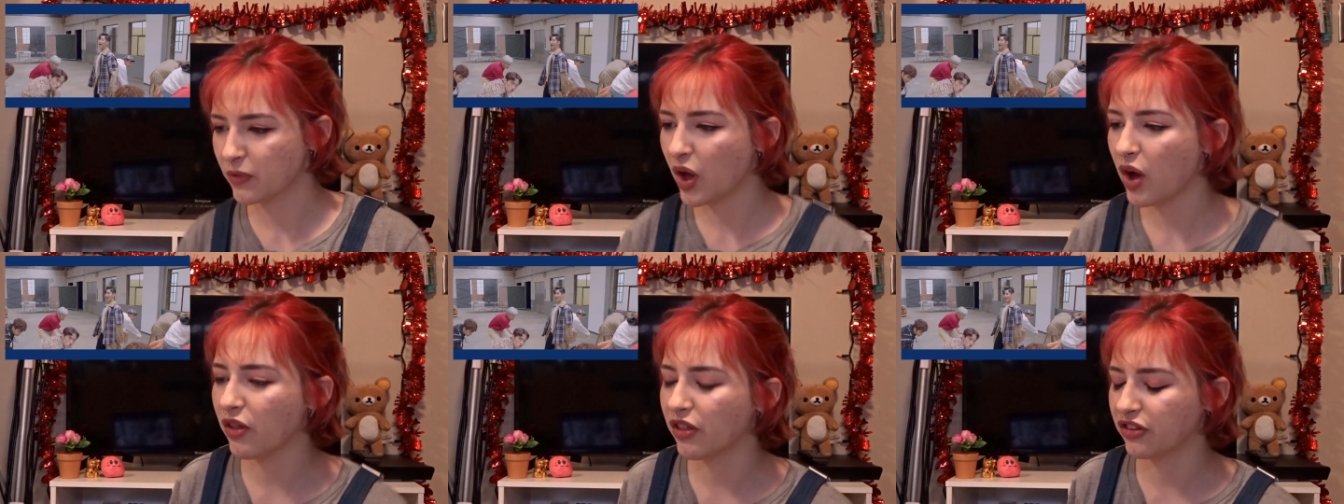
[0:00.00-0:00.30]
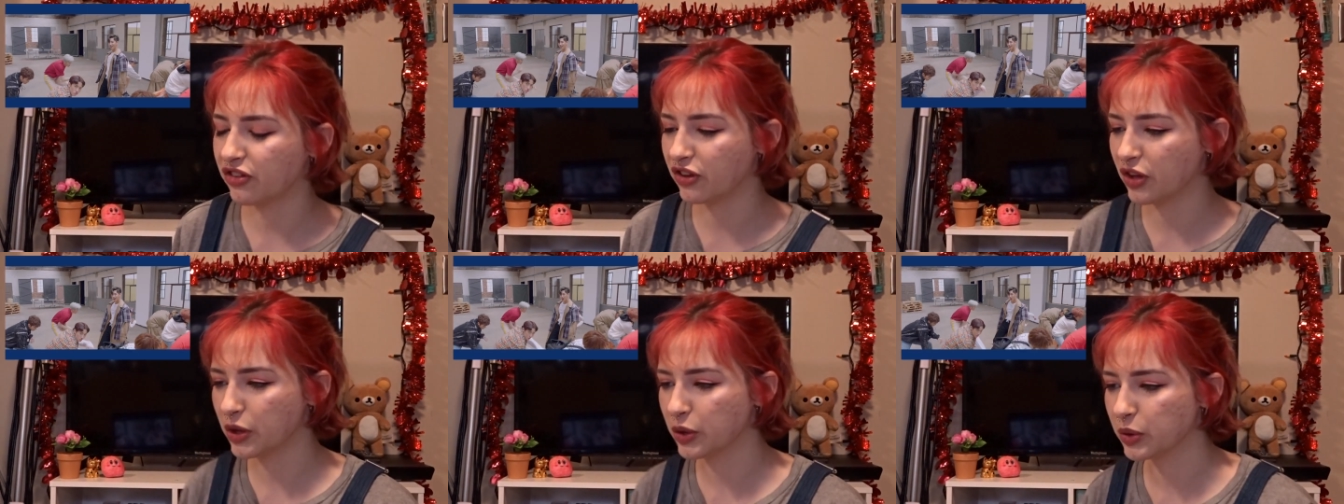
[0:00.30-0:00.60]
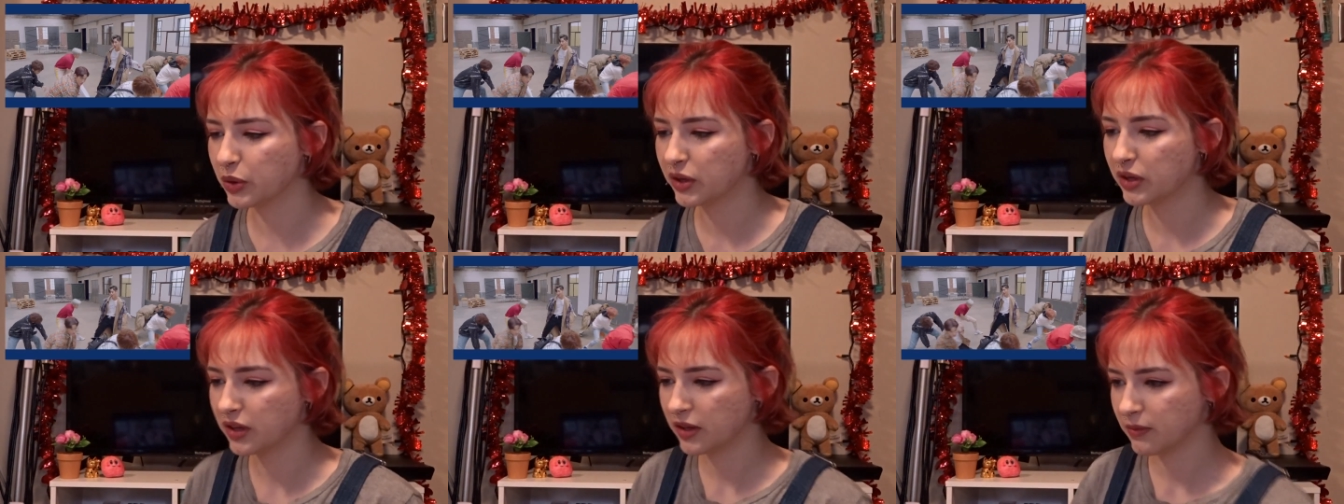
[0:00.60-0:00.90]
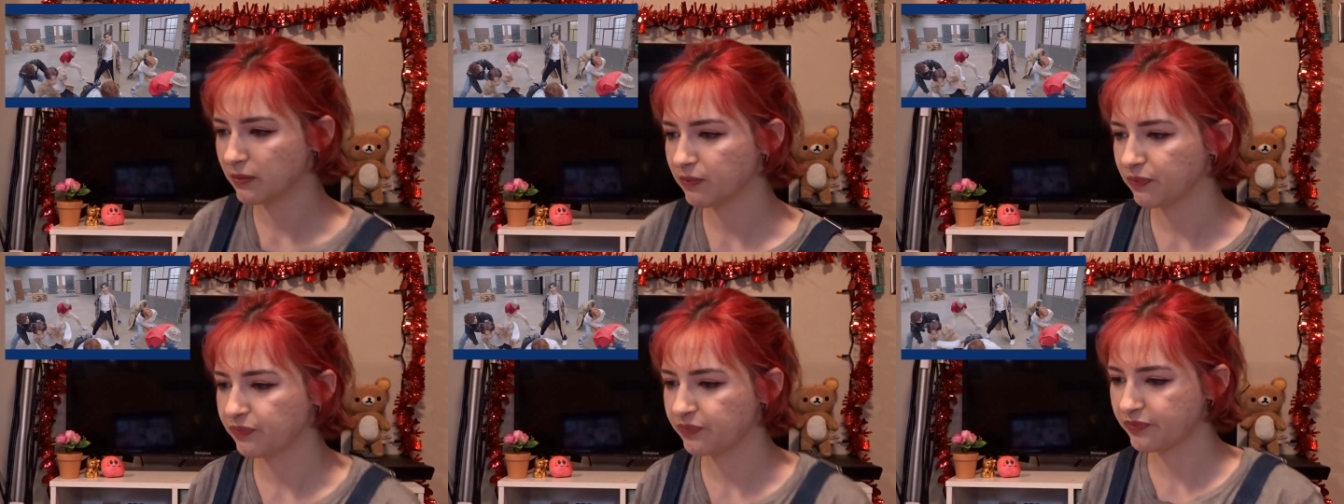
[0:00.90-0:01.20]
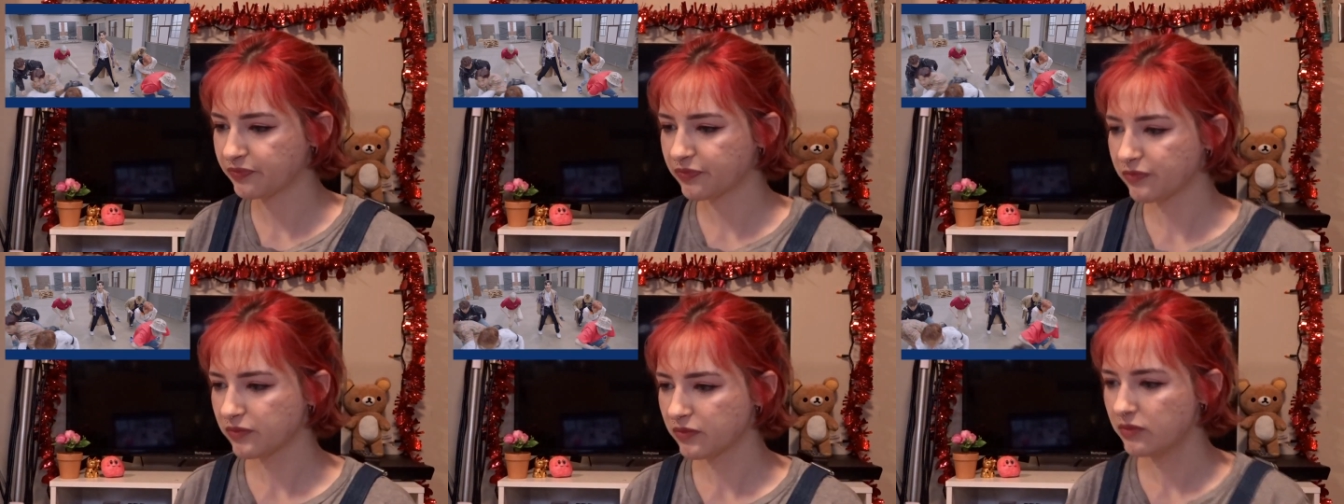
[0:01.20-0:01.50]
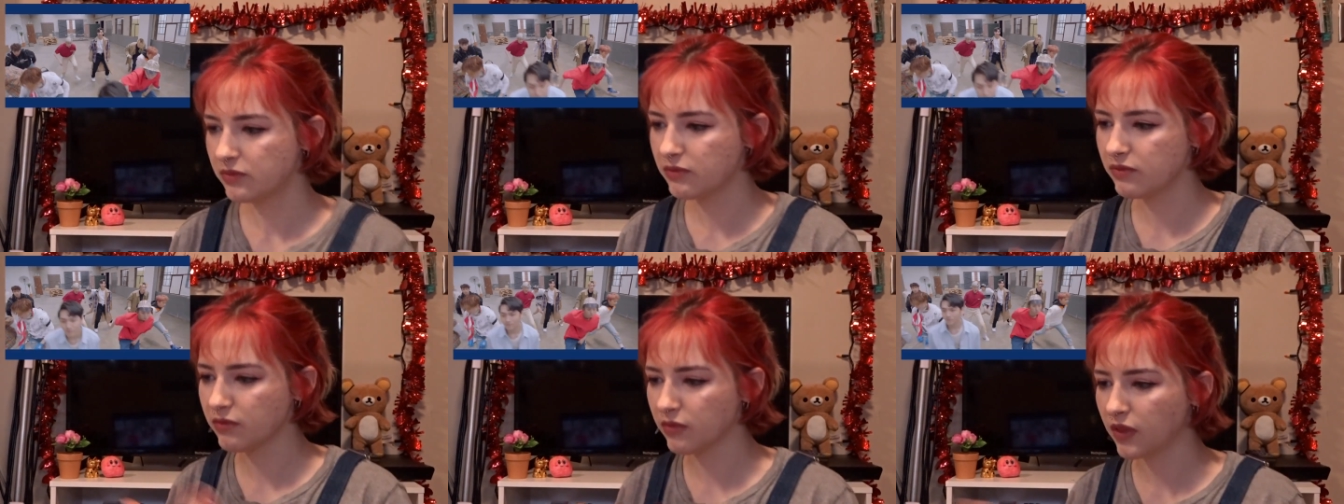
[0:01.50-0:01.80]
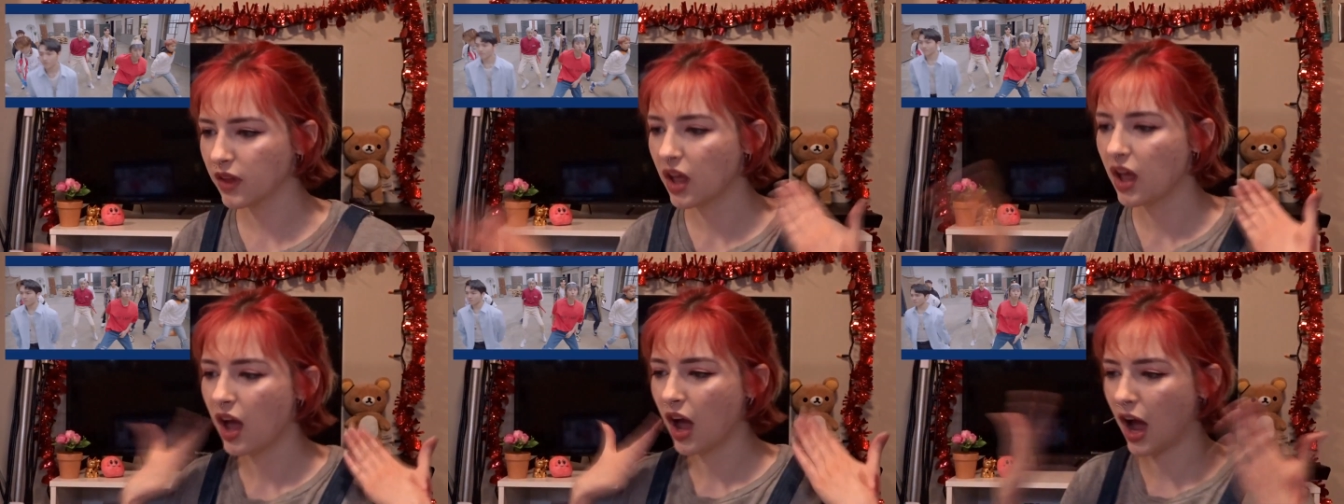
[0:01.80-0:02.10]
Oh, that's cute.
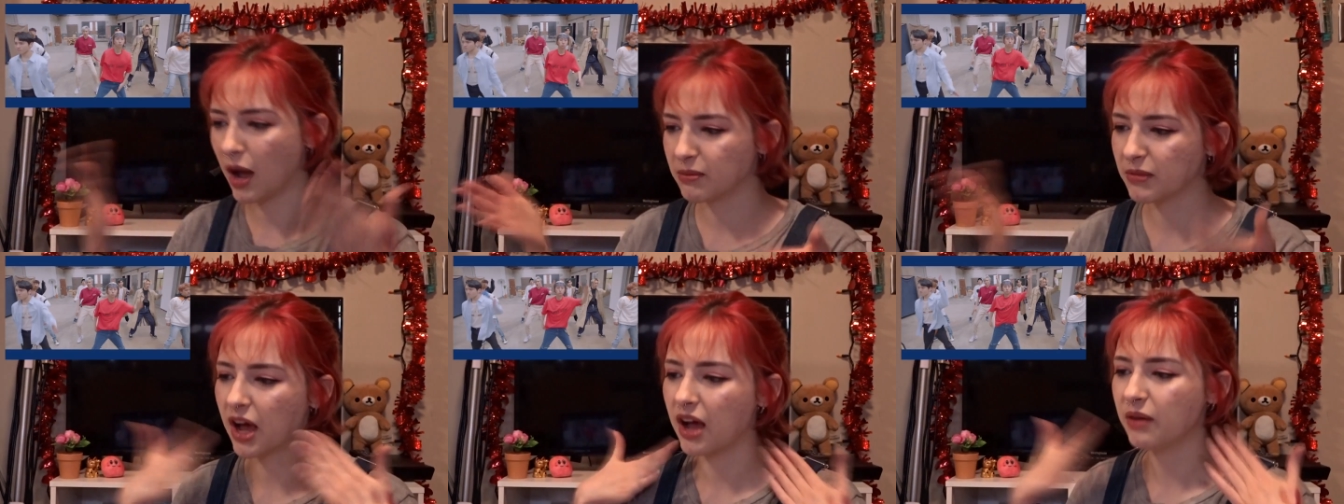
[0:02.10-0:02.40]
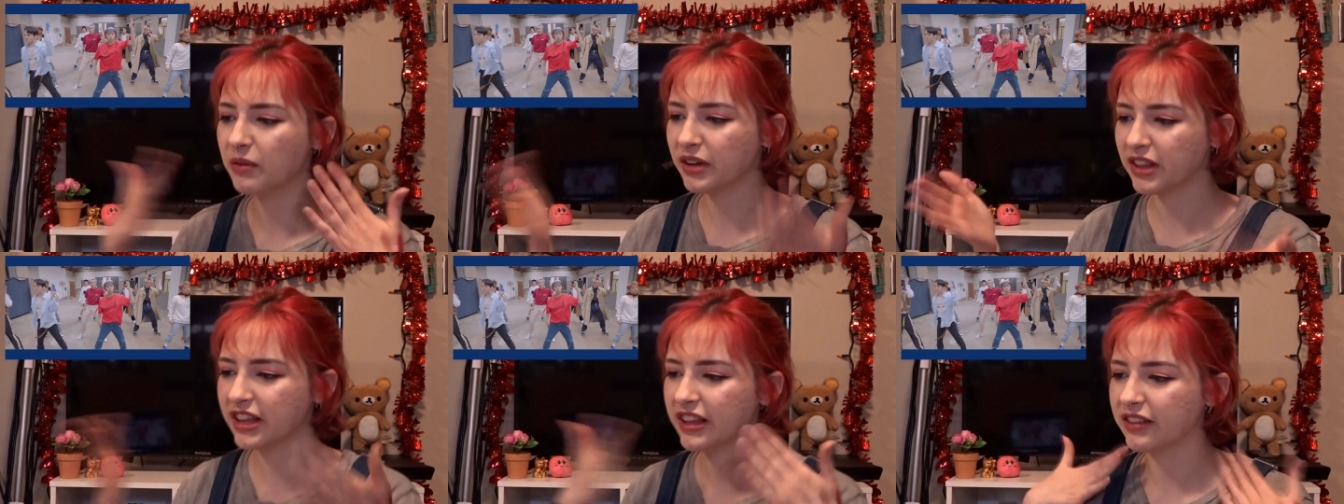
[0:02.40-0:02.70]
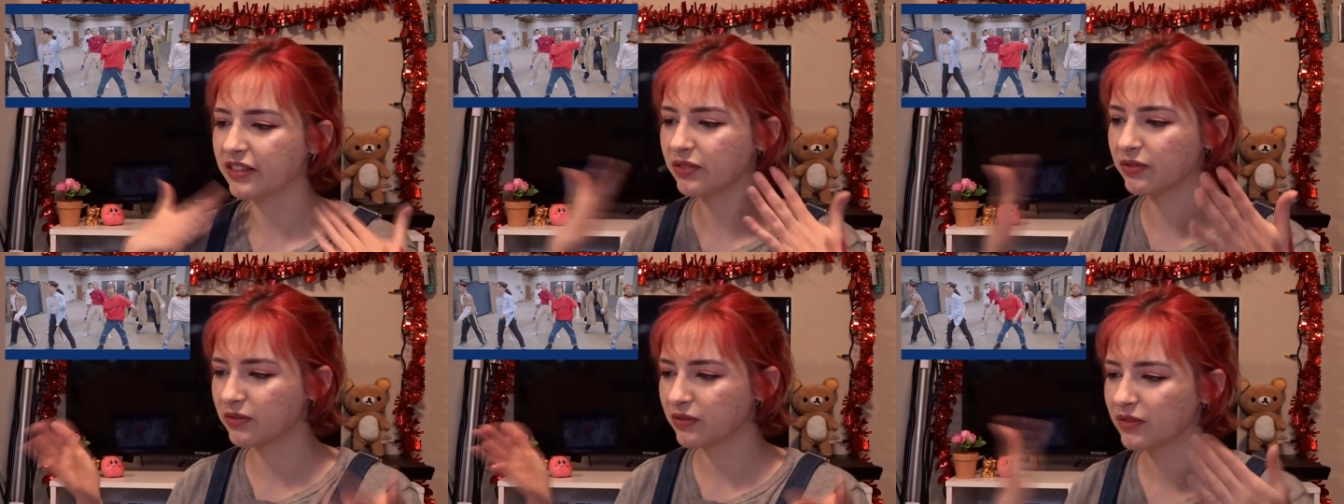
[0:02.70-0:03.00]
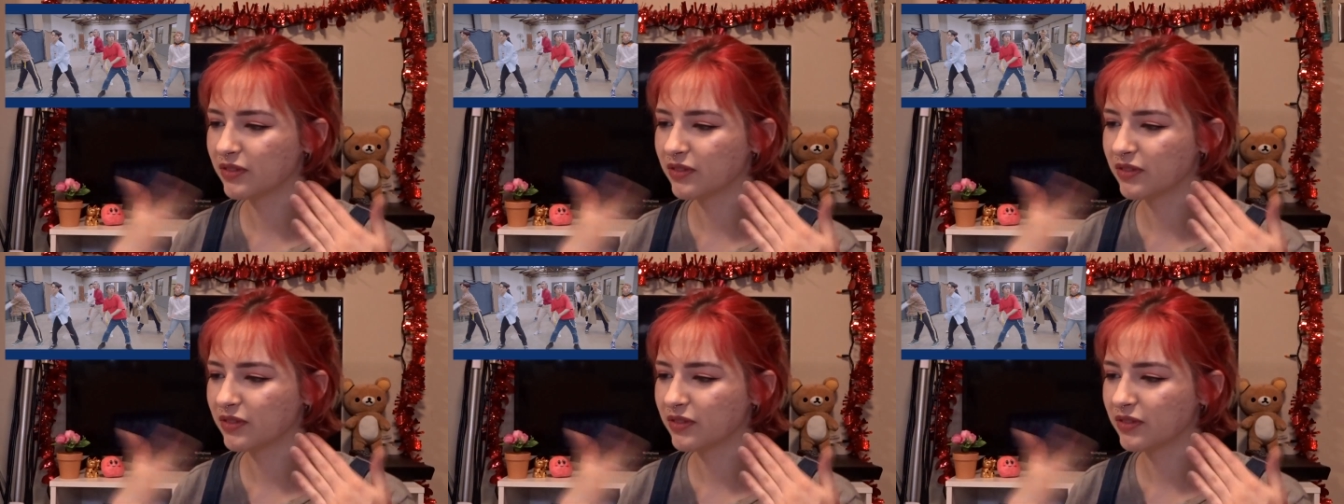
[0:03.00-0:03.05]
I'm not really...